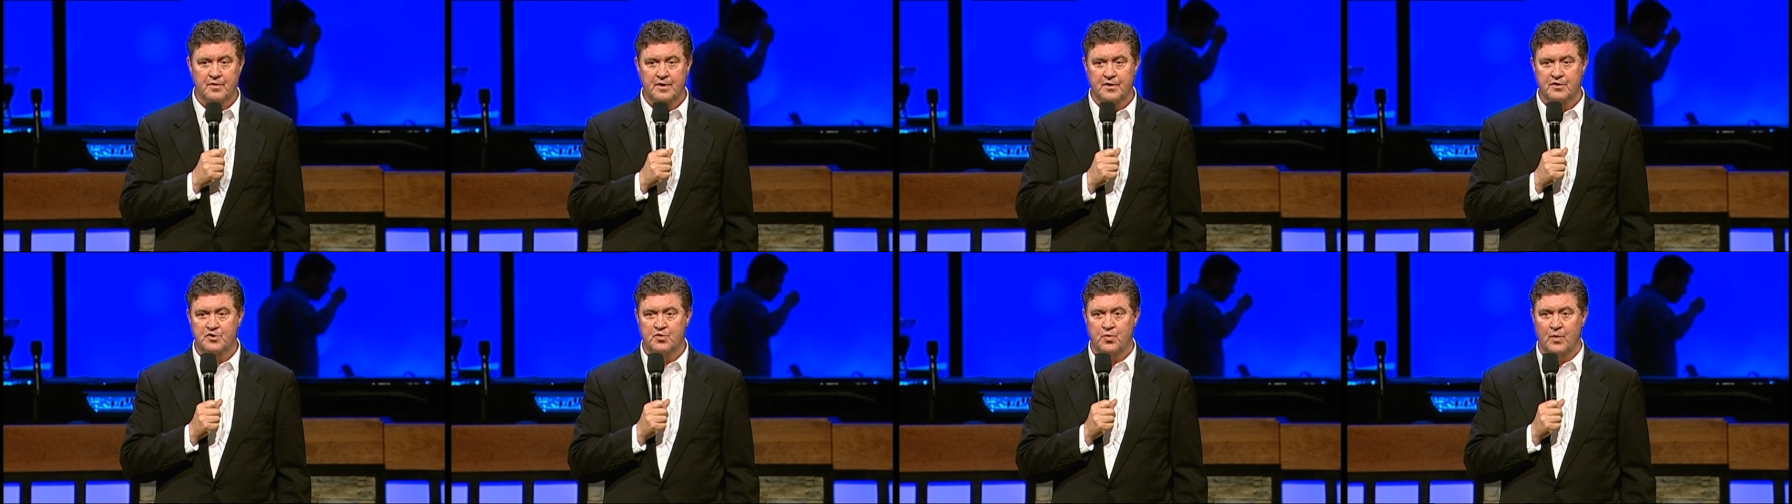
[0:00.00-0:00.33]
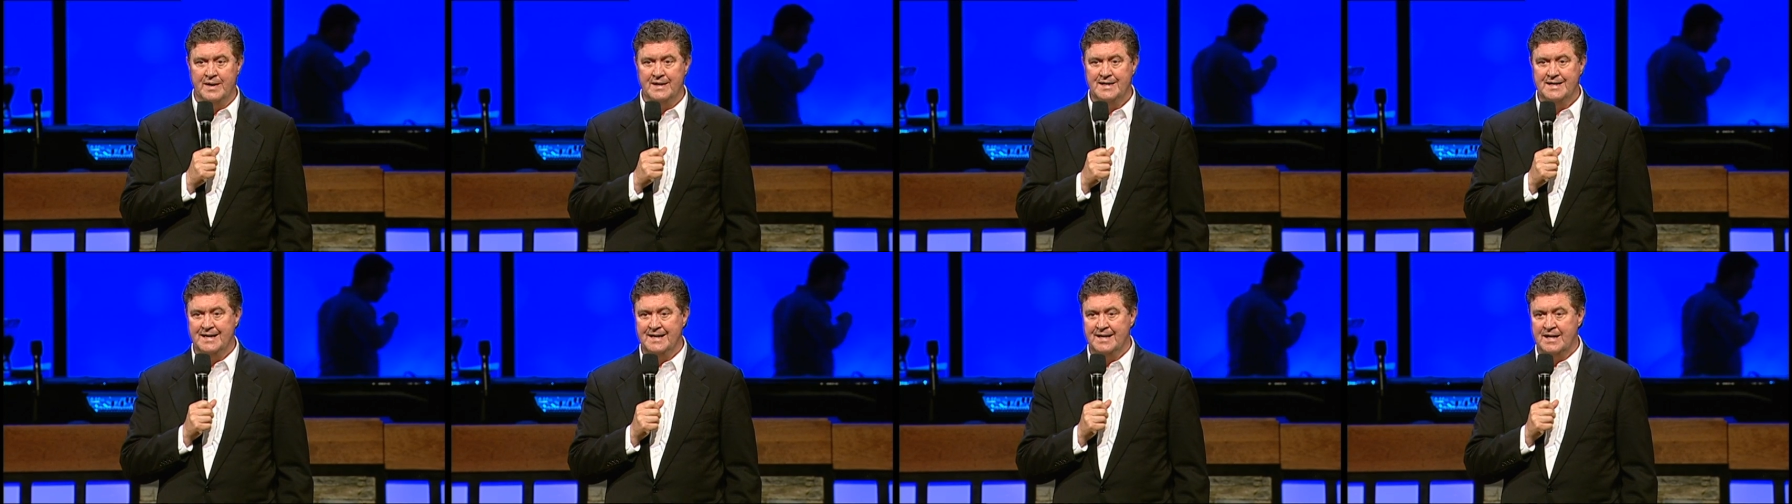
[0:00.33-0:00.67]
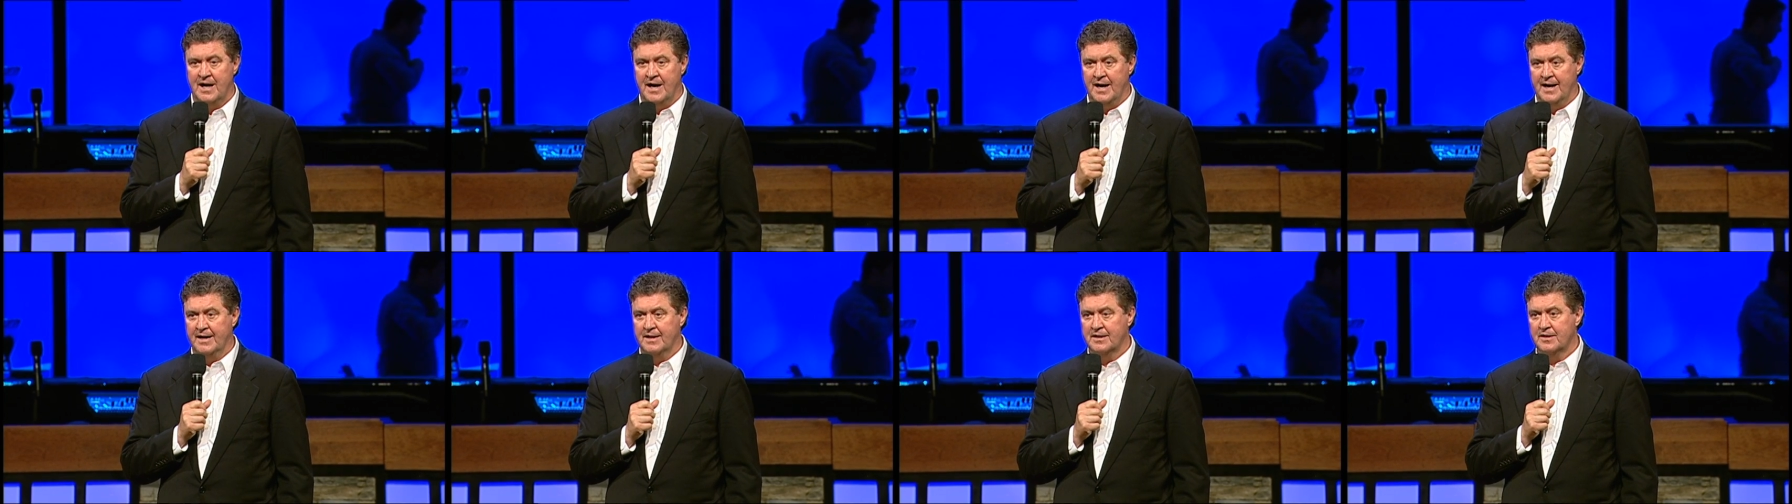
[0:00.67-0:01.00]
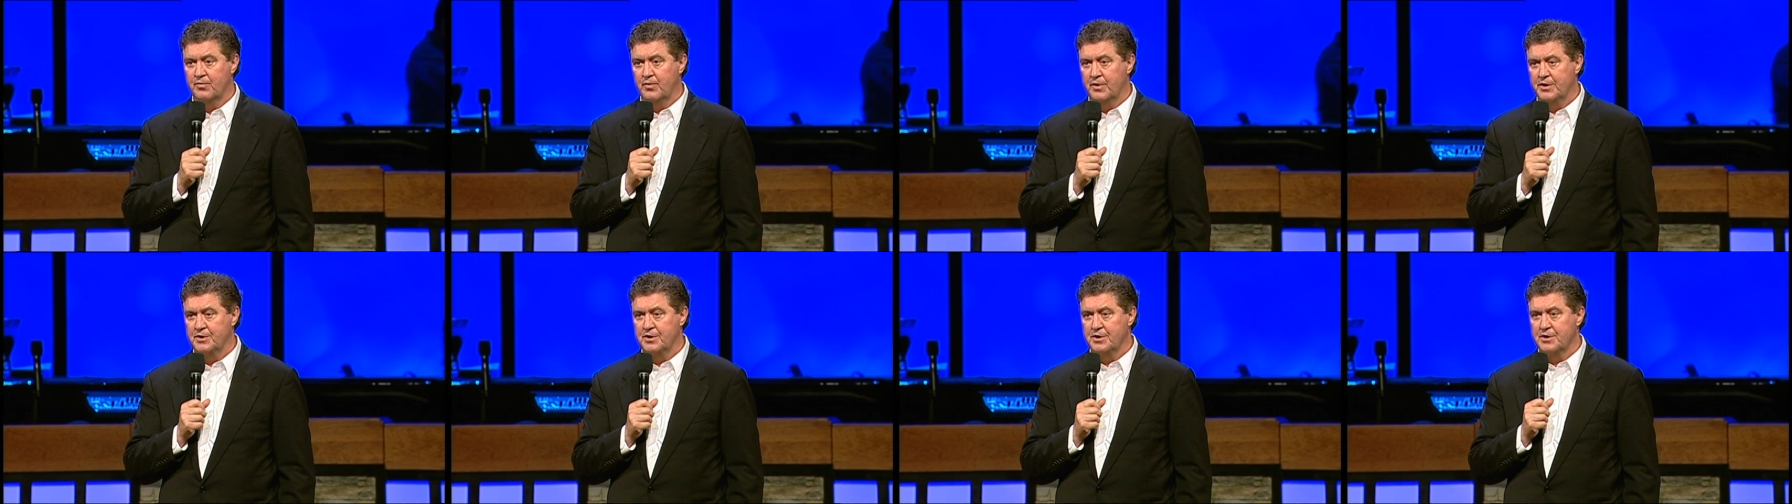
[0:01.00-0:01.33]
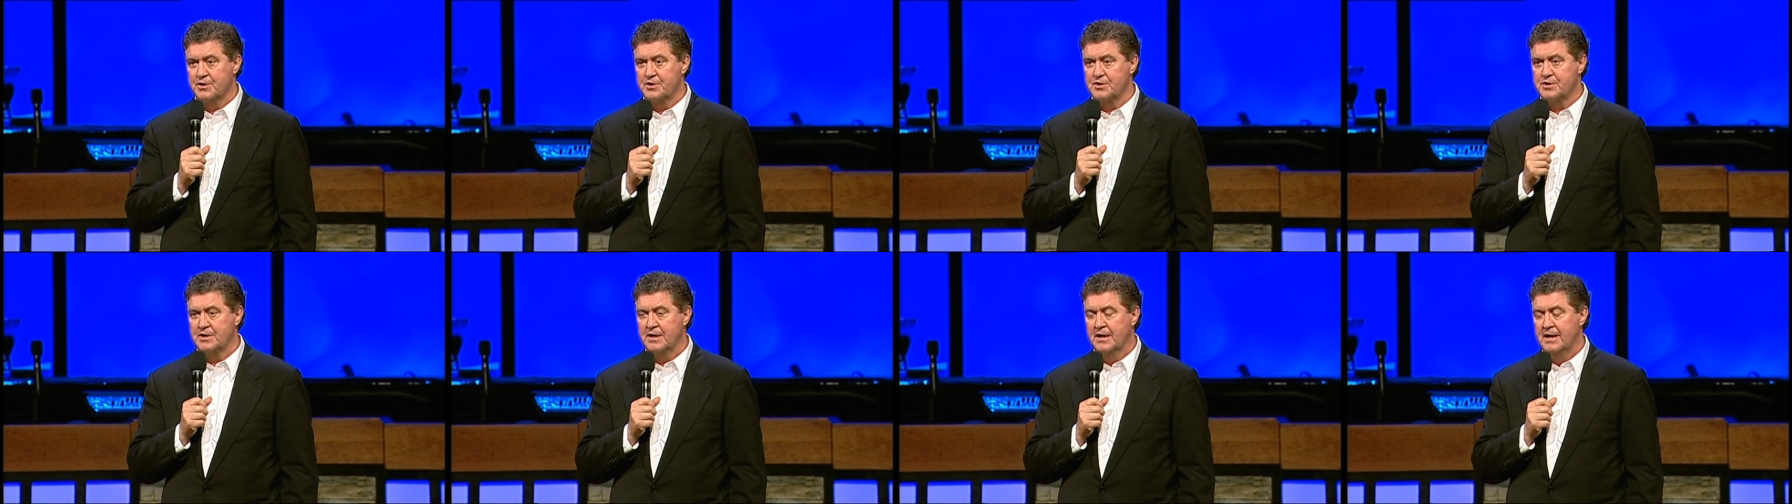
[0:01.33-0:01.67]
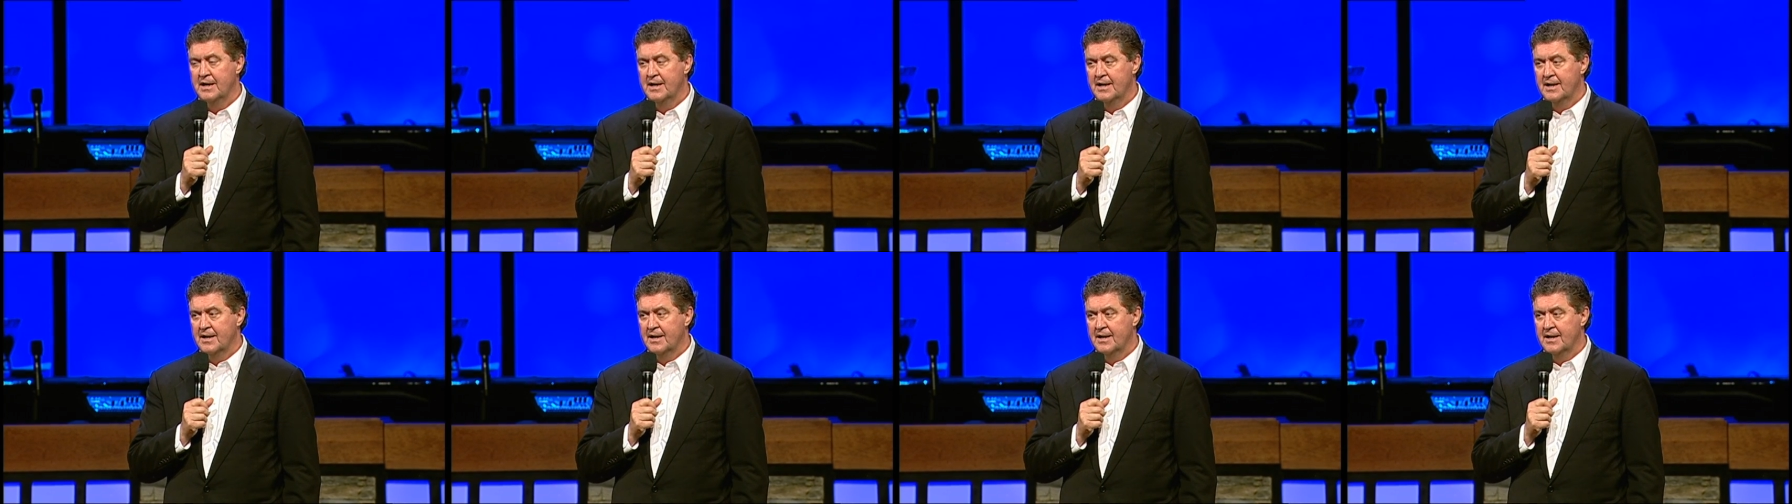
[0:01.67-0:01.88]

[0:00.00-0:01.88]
the 29th, which is